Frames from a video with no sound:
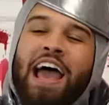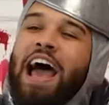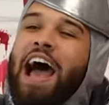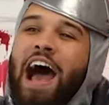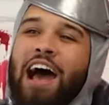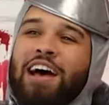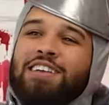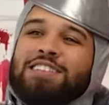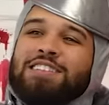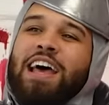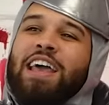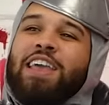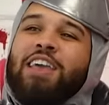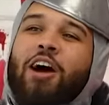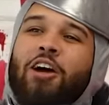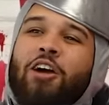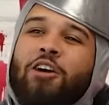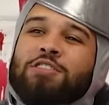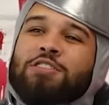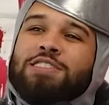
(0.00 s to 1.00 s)
y'all
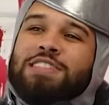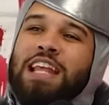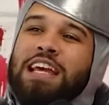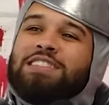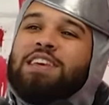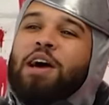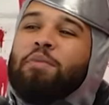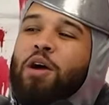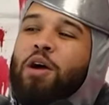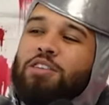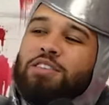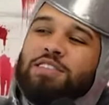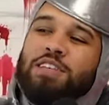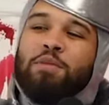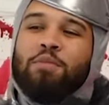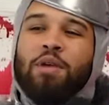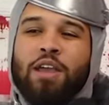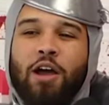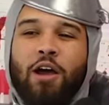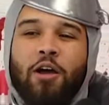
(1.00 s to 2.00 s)
gonna, next time y'all see
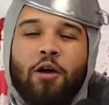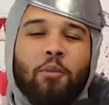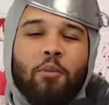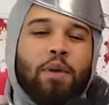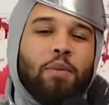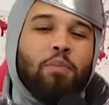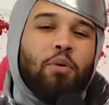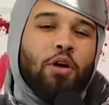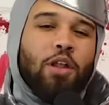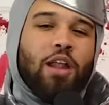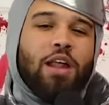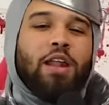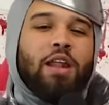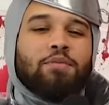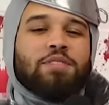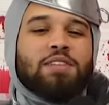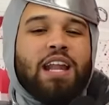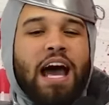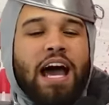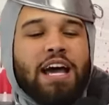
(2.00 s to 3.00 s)
me, y'all gonna be pulling up
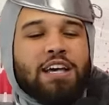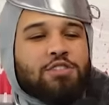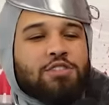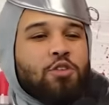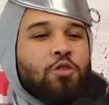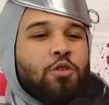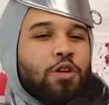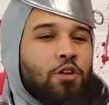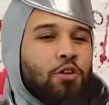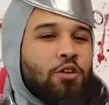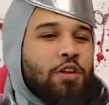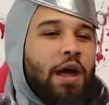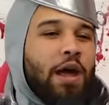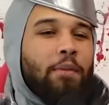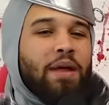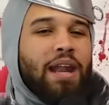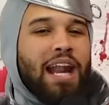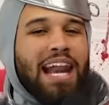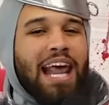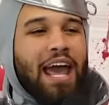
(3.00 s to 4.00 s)
to the high school reunion. I'm
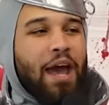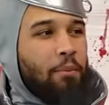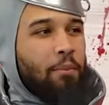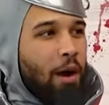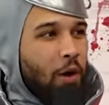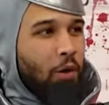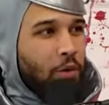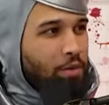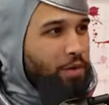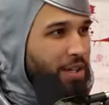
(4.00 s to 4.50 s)
in a Lambo.